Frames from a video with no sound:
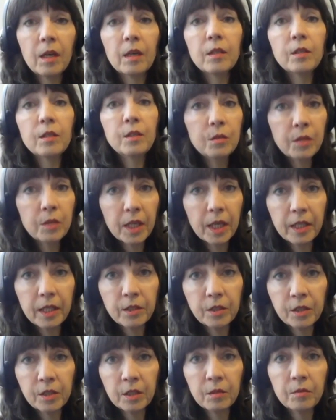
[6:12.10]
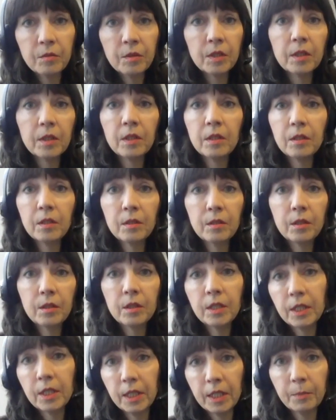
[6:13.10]
You guys know the
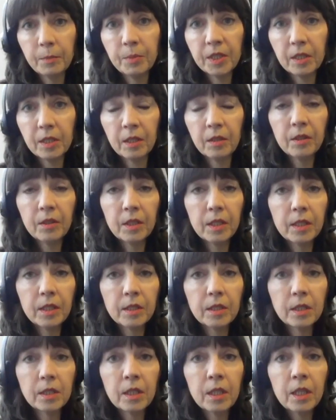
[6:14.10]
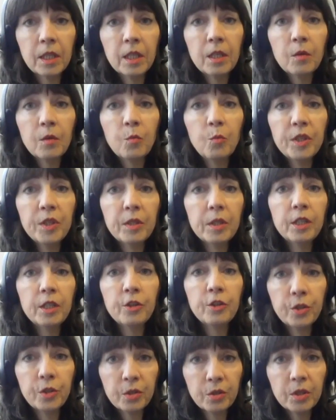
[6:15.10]
tips on this.
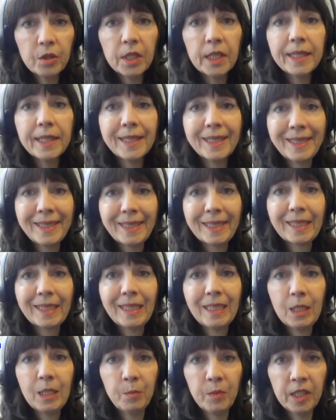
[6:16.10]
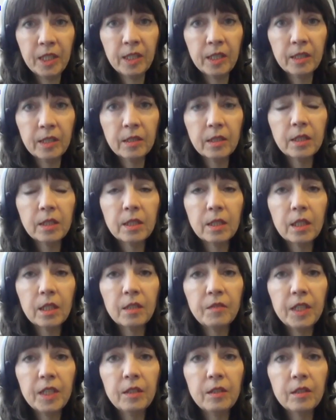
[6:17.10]
Within 30 to 60 minutes
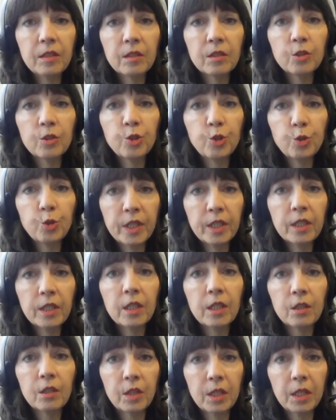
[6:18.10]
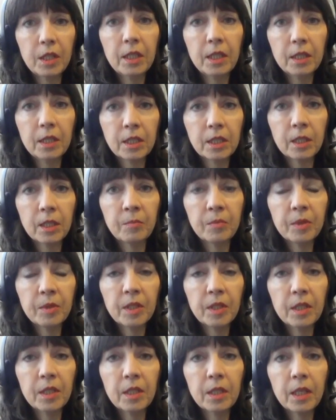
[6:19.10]
of either drinking or eating
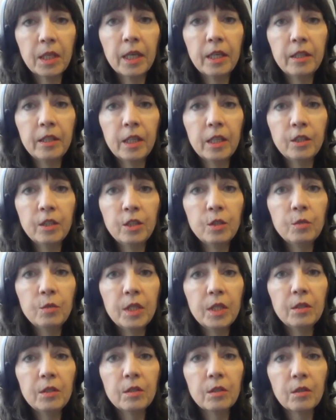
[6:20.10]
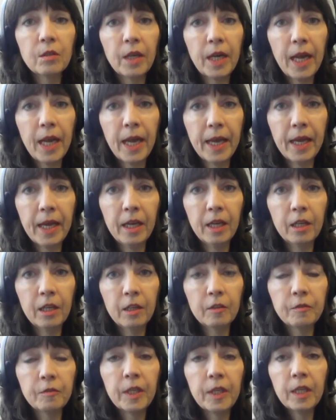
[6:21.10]
something, and then you either
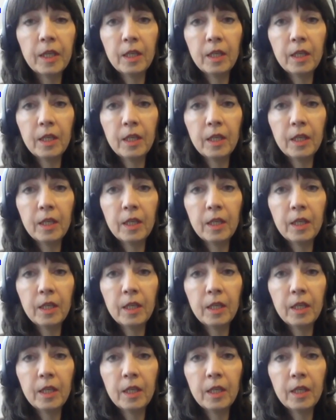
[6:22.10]
have